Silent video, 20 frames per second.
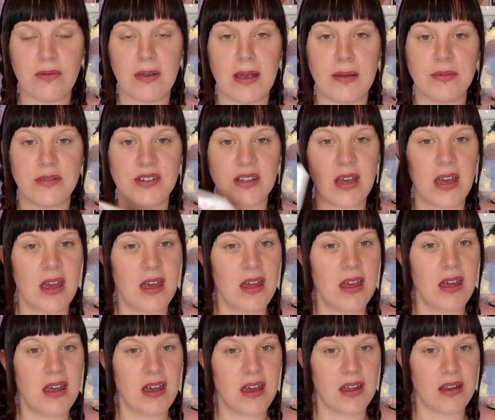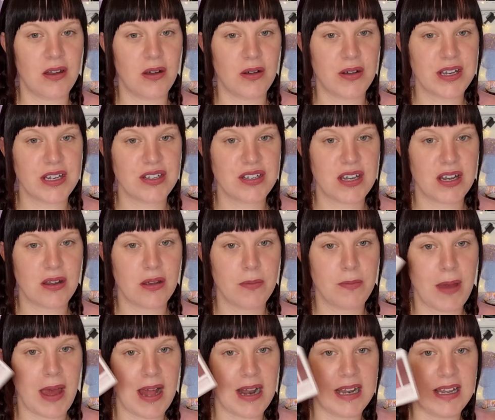grabbed an eyeshadow
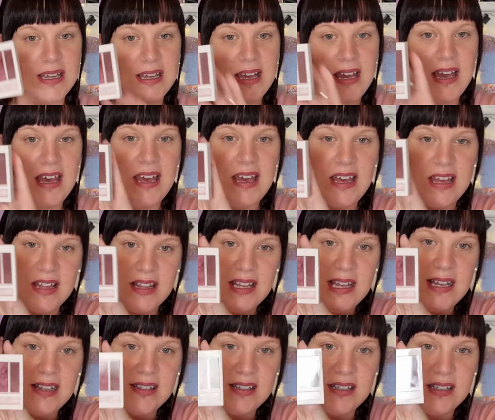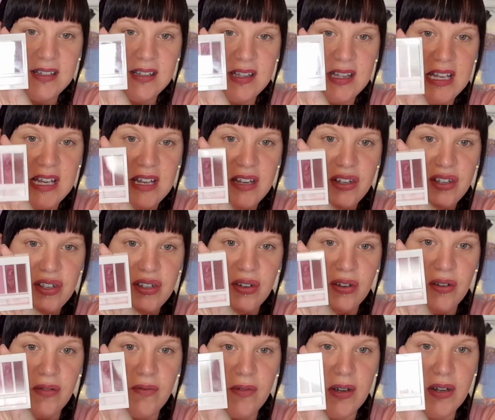palette. This is the
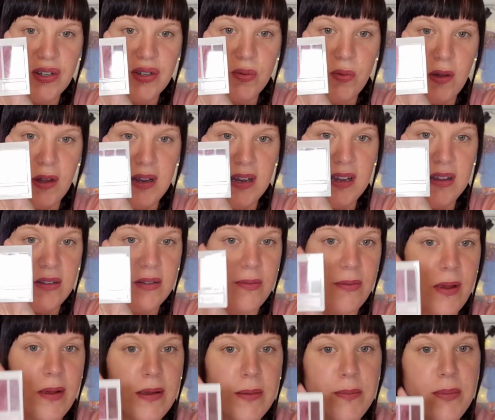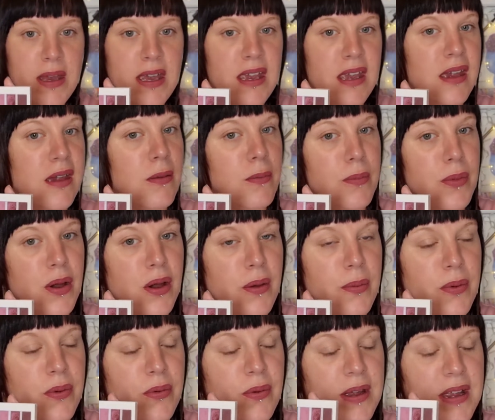Sugar Rush one. It's very pink and
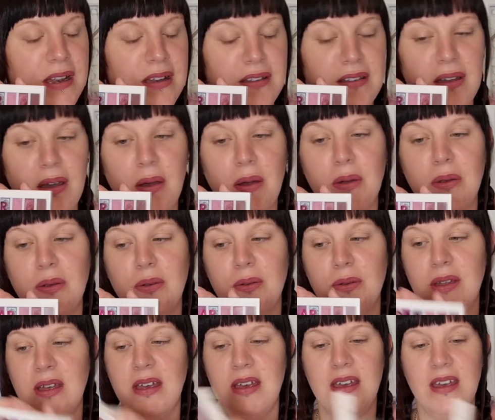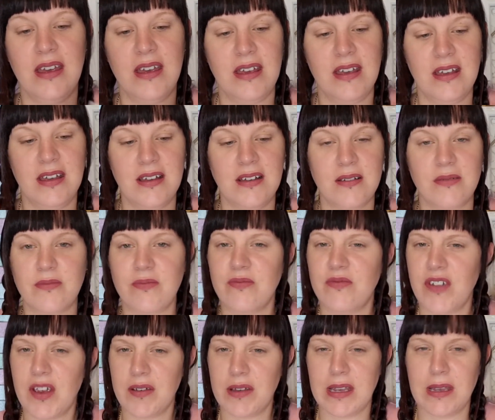purple in tone.
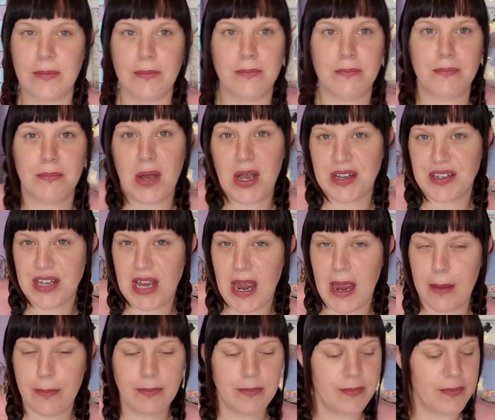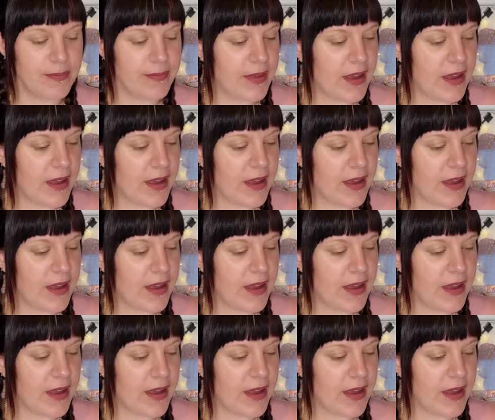Very my jam.